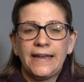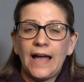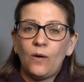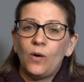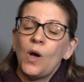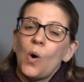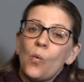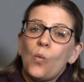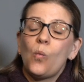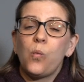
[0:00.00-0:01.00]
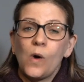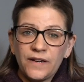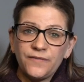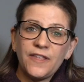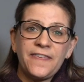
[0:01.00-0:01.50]
Now, one
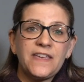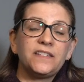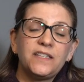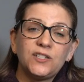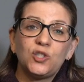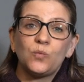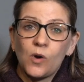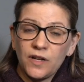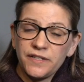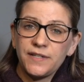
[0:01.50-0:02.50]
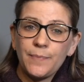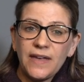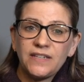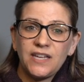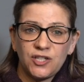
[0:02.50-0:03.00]
of the things that you'll want to
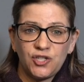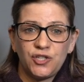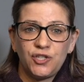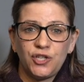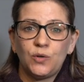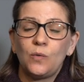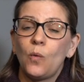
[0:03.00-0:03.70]
pay attention to